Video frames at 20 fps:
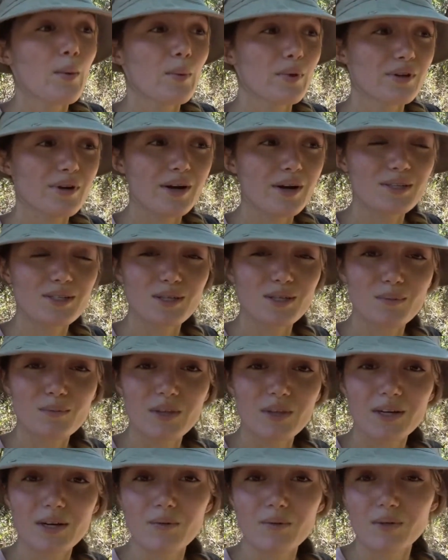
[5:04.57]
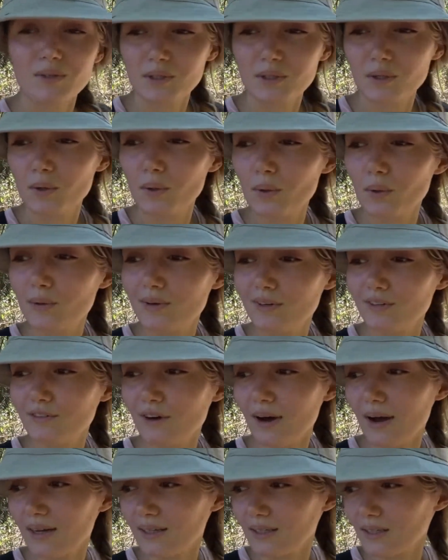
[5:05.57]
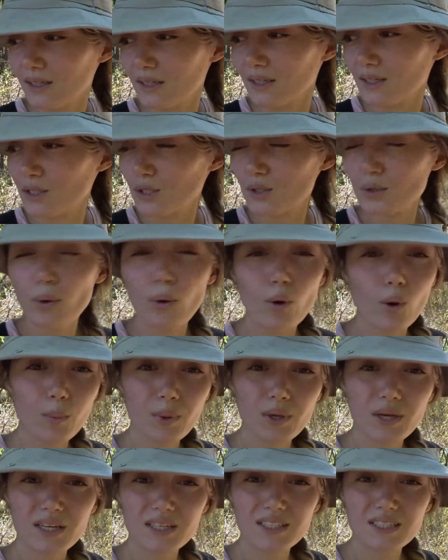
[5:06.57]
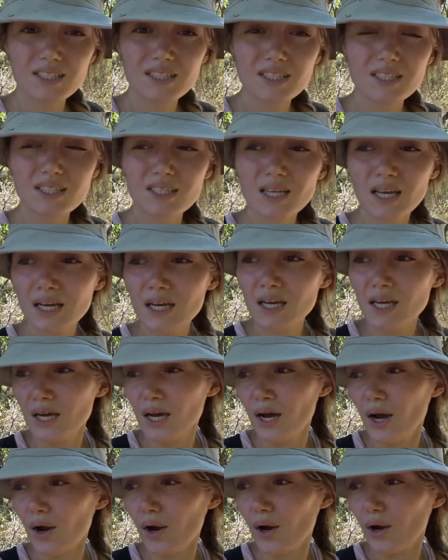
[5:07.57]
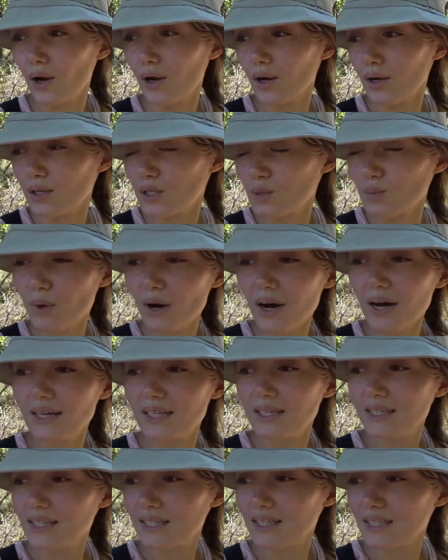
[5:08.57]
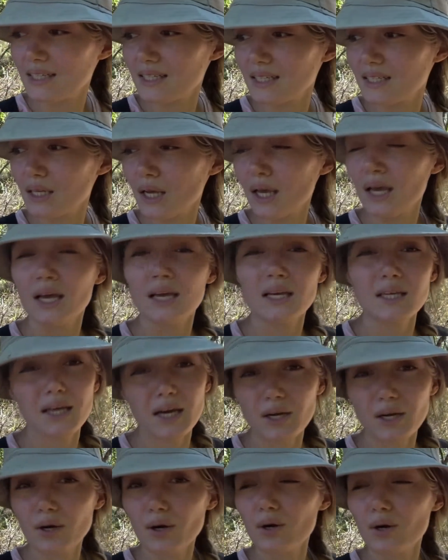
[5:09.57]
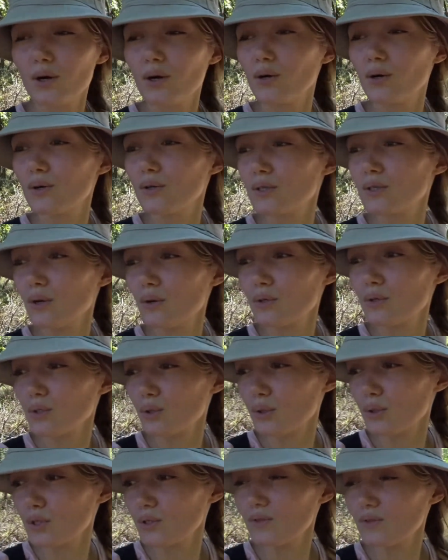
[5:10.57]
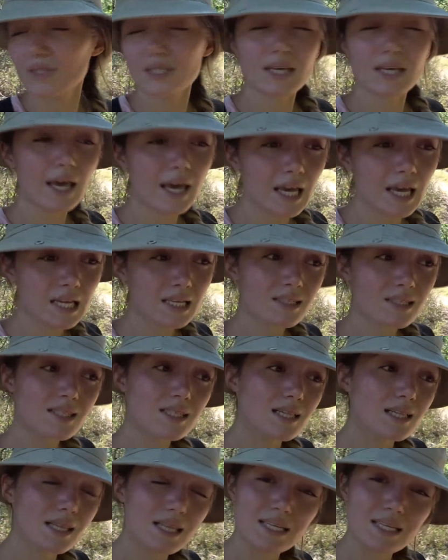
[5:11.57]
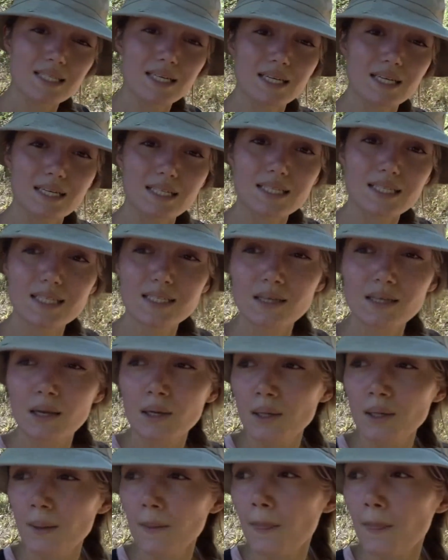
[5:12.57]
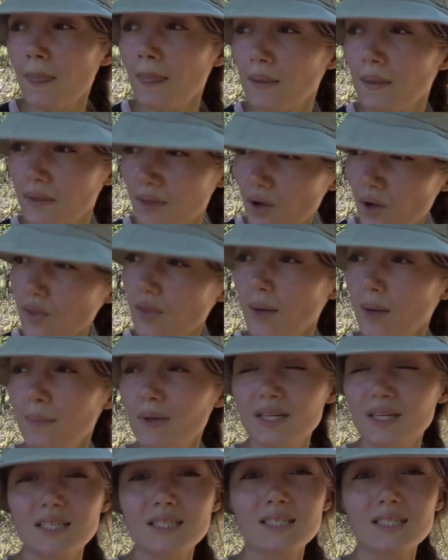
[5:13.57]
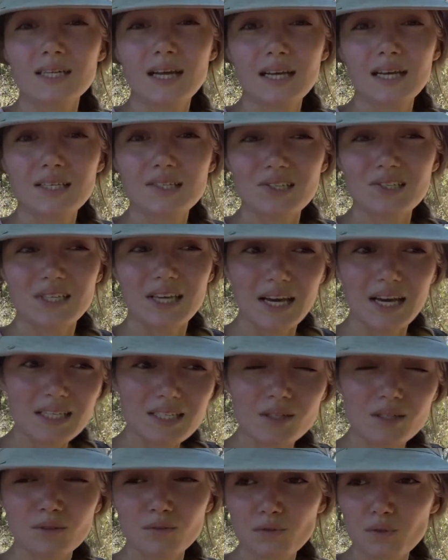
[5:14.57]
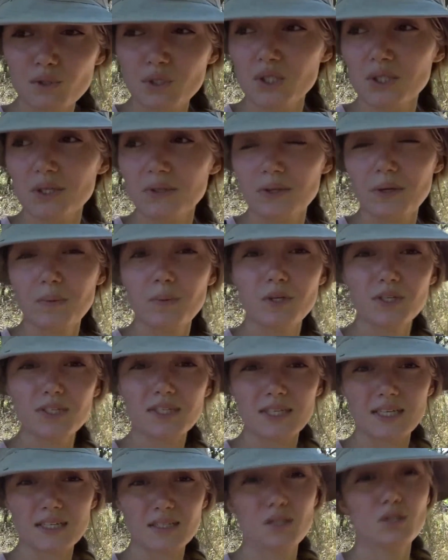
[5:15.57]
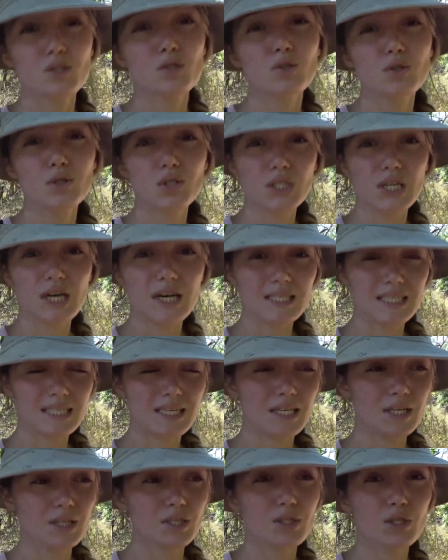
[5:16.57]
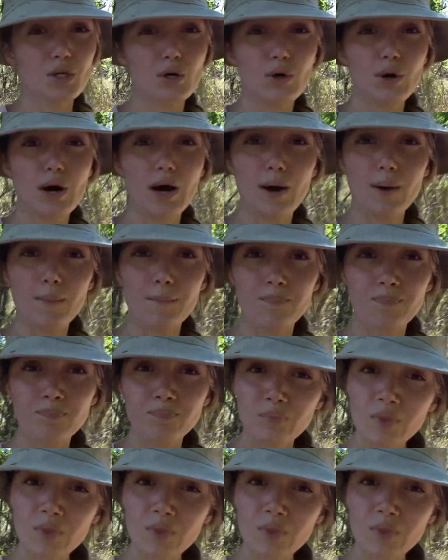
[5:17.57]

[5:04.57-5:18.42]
but there are some that are really cool. We find scorpions, spiders, geckos, all sorts of skinks, lizards. Not that many snakes yet, unfortunately, but the season is just starting. So